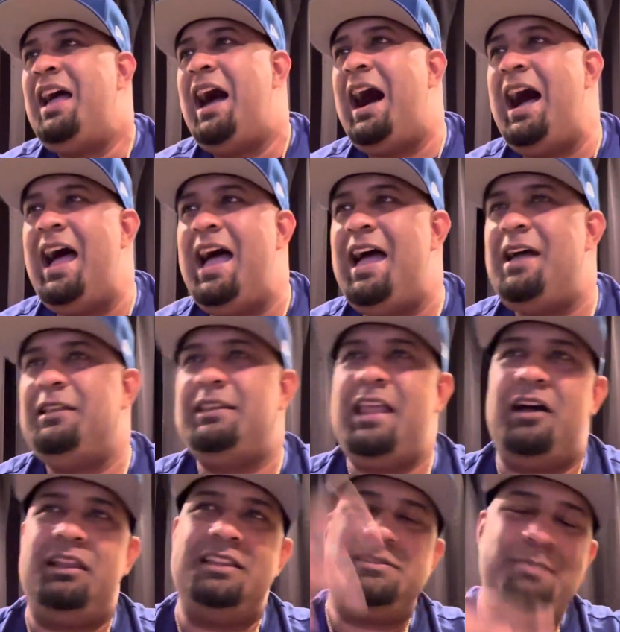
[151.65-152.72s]

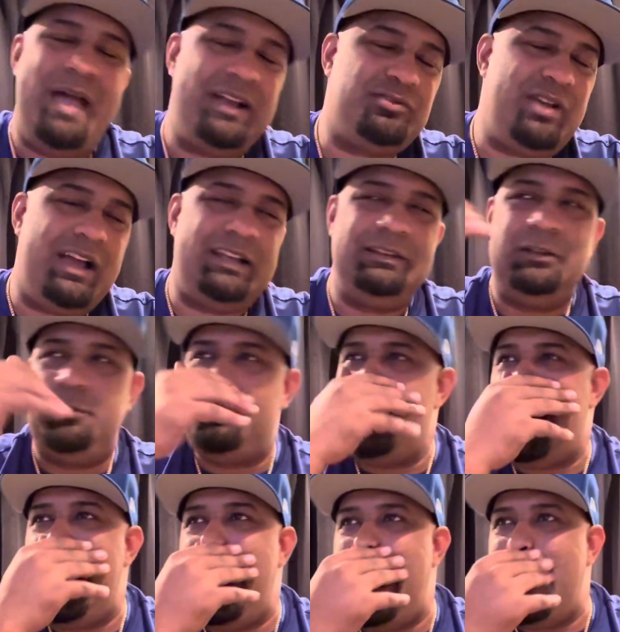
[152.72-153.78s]
Now let's backtrack a little bit.
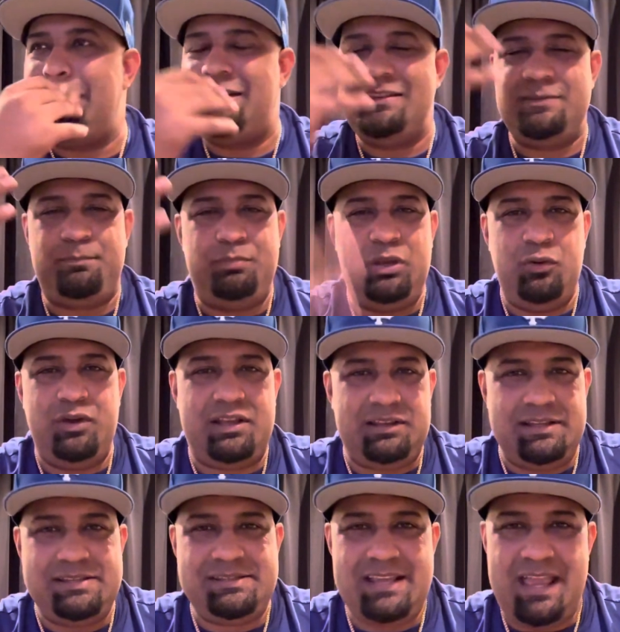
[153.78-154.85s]
I had this Buick
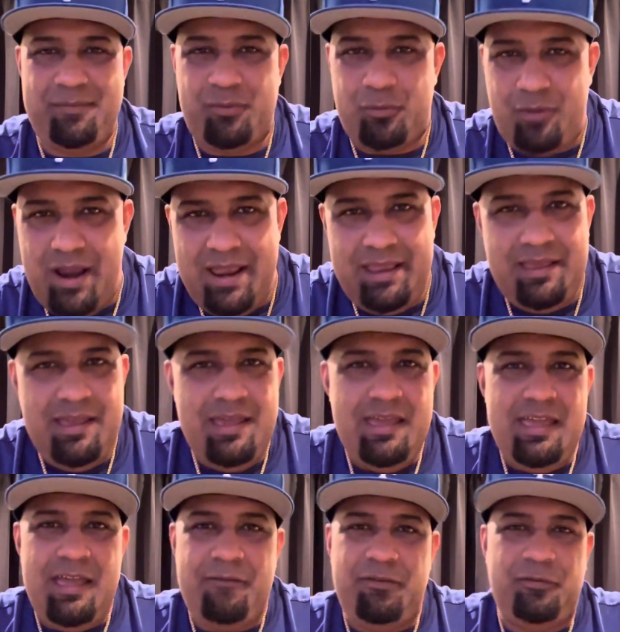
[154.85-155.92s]
LeSabre, right?
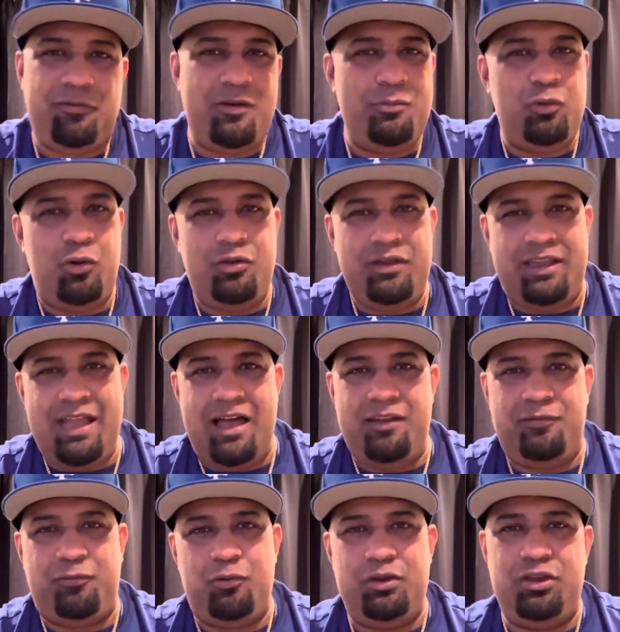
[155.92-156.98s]
If you're from Northern
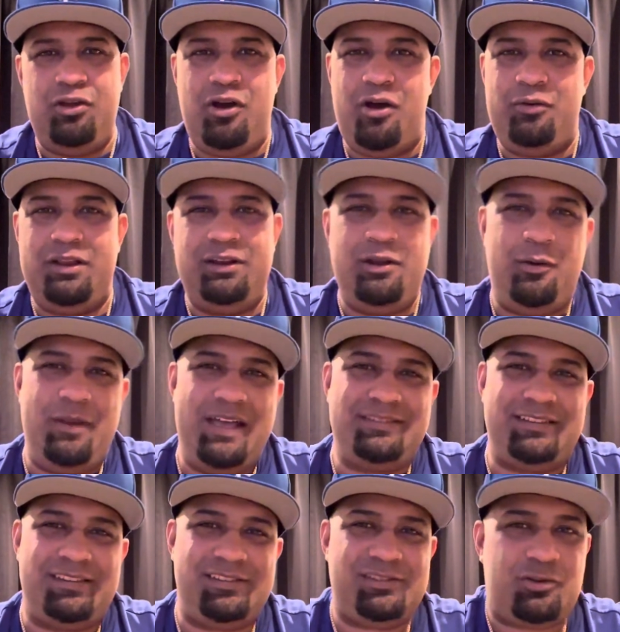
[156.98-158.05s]
California, you already know that's
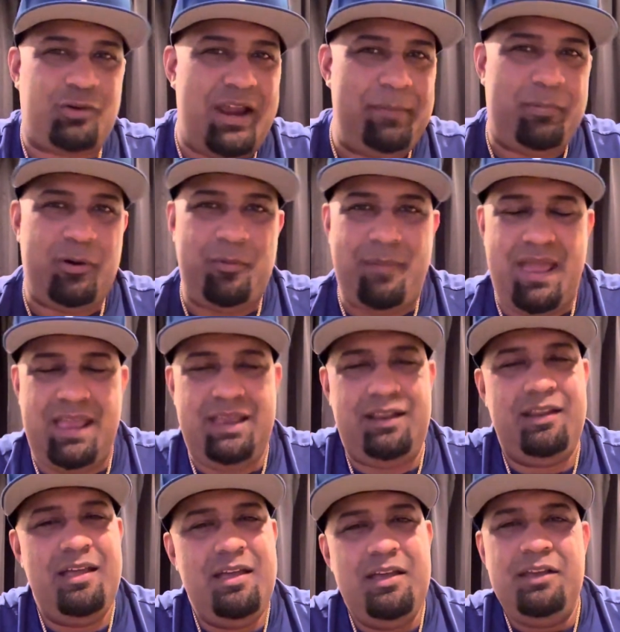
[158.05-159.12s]
a scraper, man.
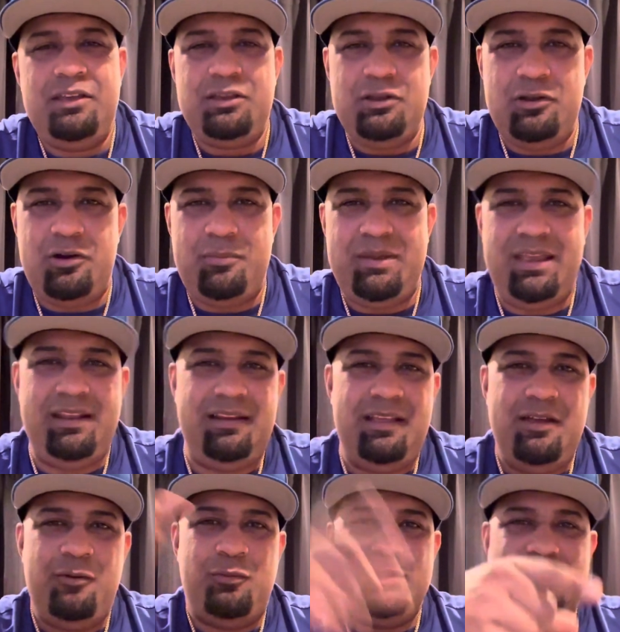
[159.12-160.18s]
You know what I mean?
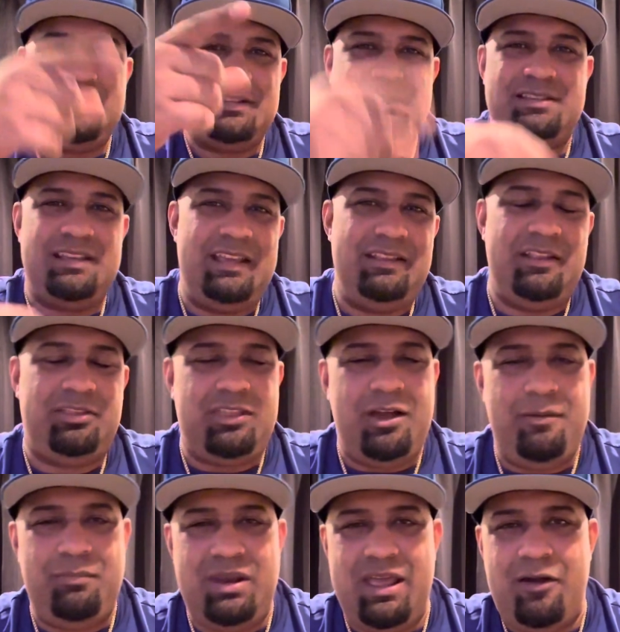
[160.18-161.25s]
Which is in the
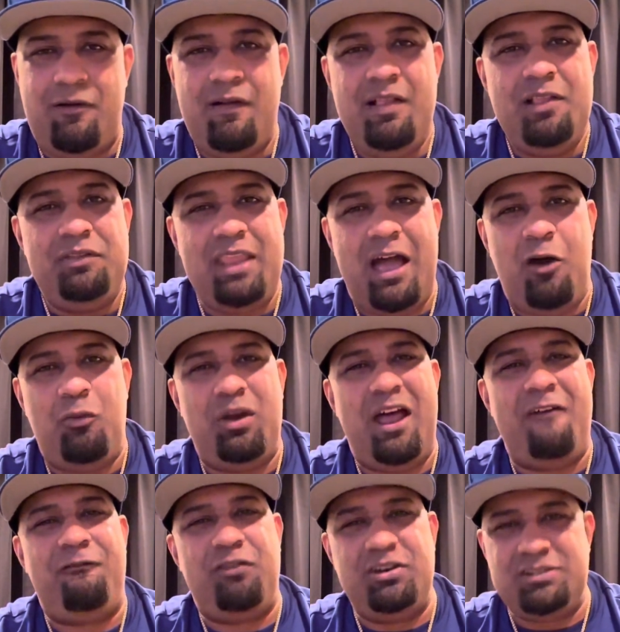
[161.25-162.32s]
thumbnail. Now, when I
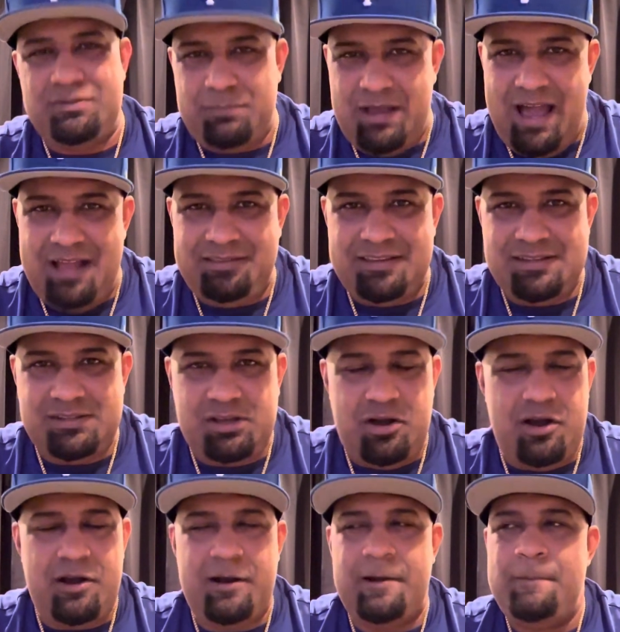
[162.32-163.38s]
first got this
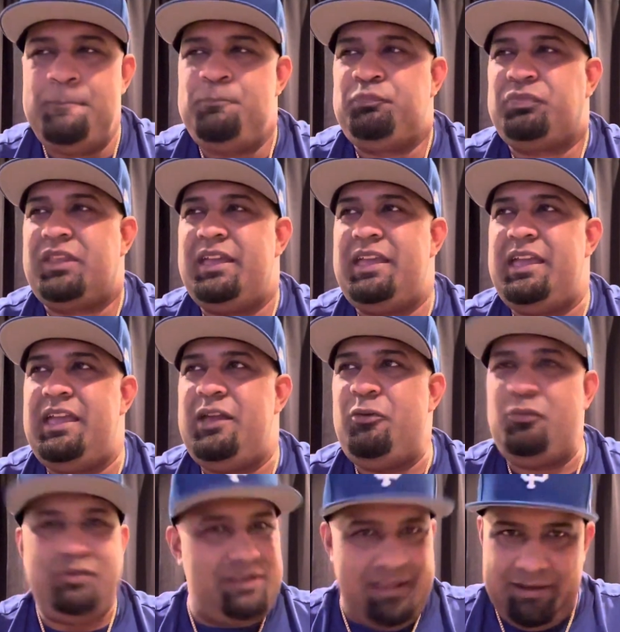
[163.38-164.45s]
car,
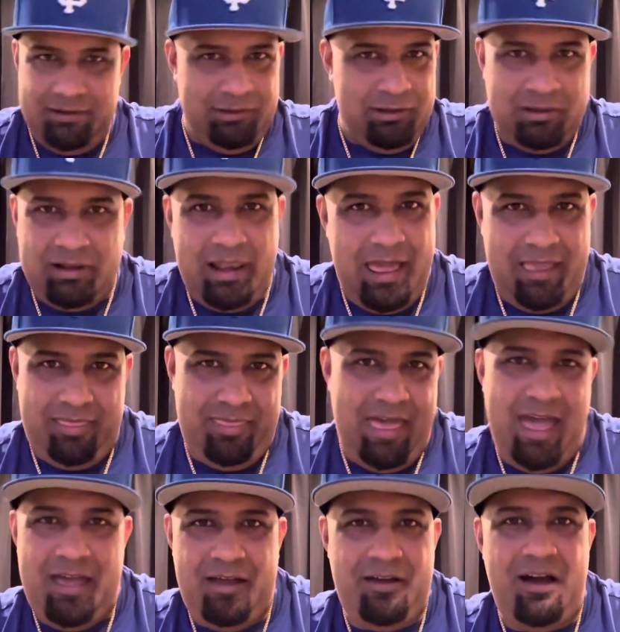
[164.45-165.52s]
it didn't look like
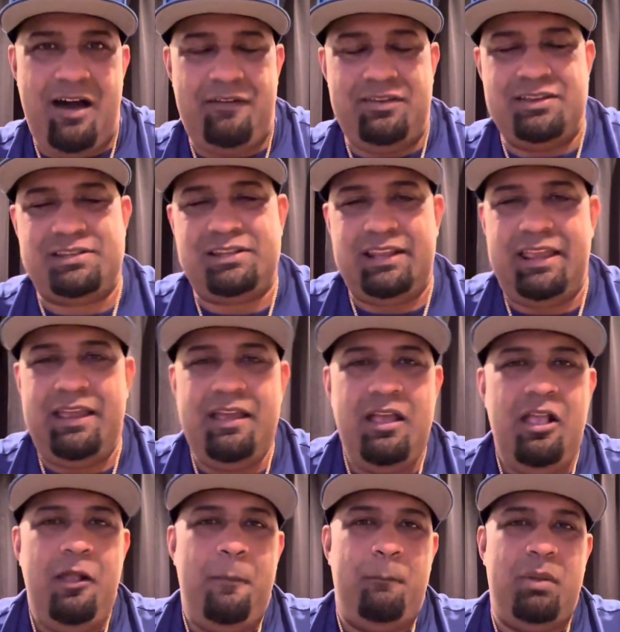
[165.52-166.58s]
that, obviously.
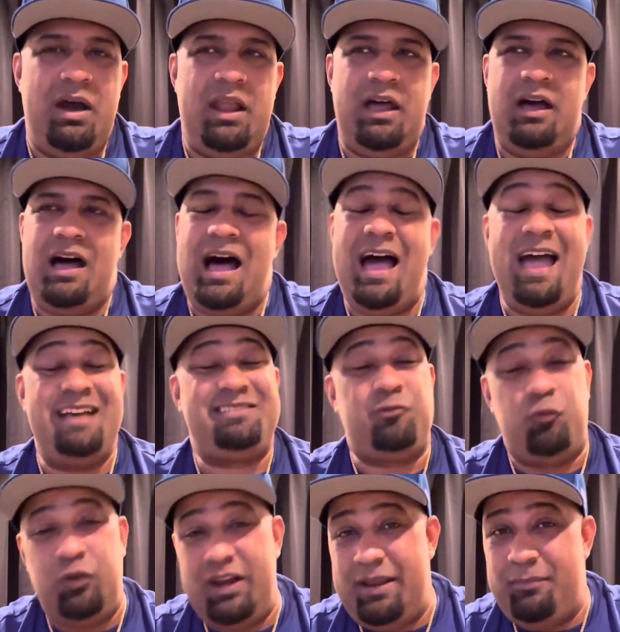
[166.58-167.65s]
But I had
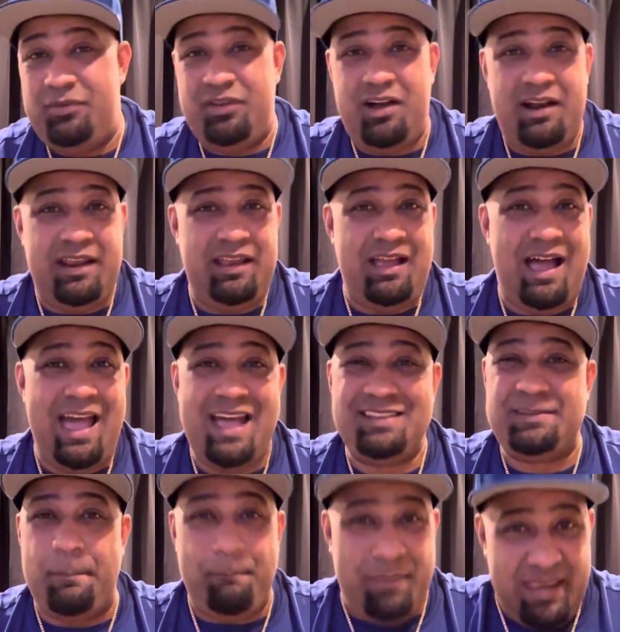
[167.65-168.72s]
some rims on it. I had
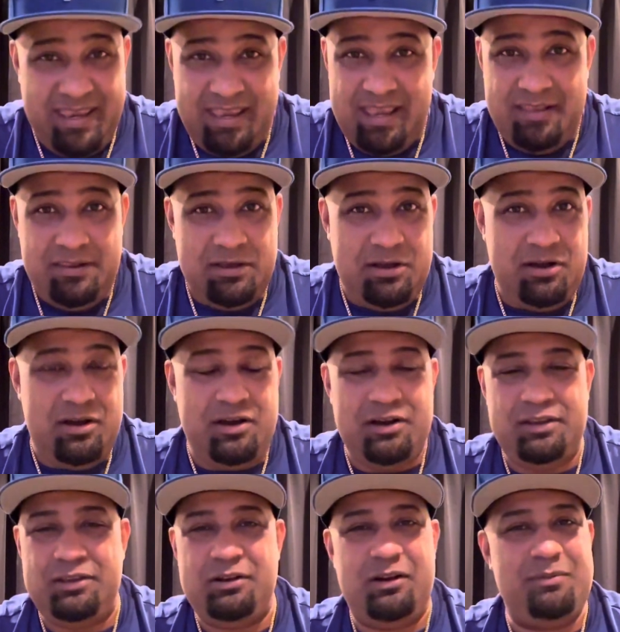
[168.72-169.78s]
some beat in the car.
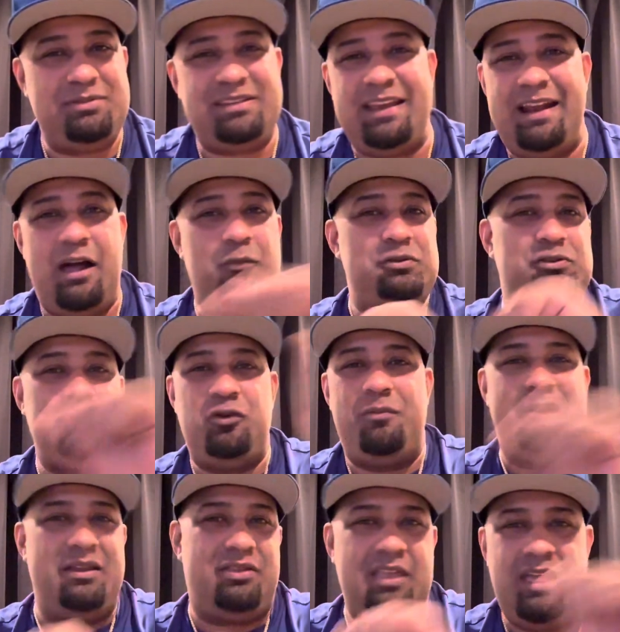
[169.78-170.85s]
You know what I'm saying? I was doing
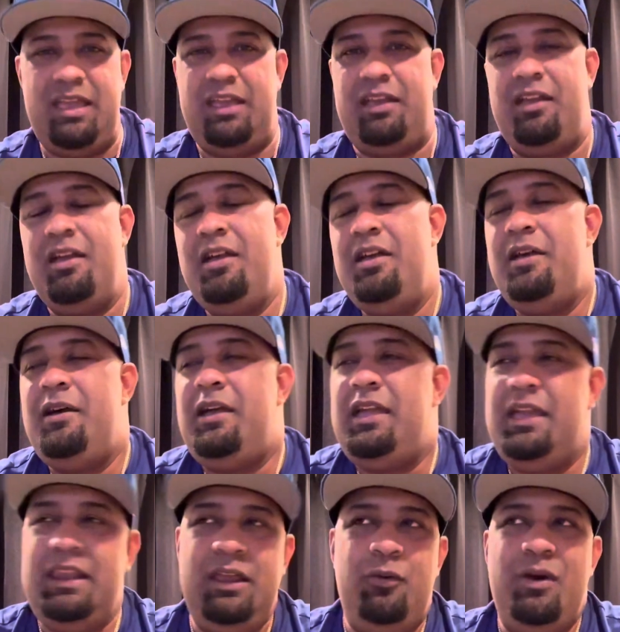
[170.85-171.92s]
my thing.
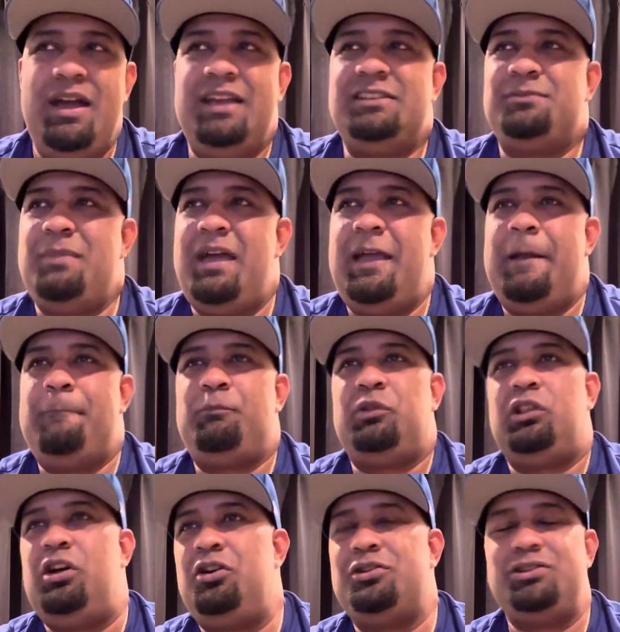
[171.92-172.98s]
Anyways, man,
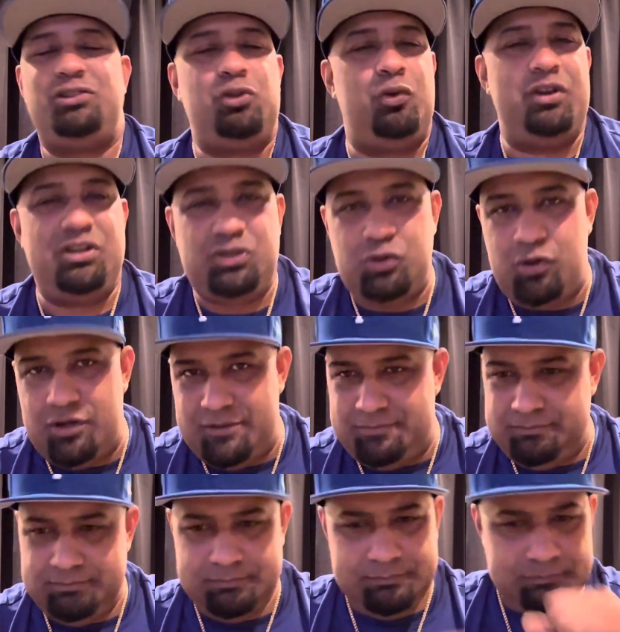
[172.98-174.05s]
longer story short,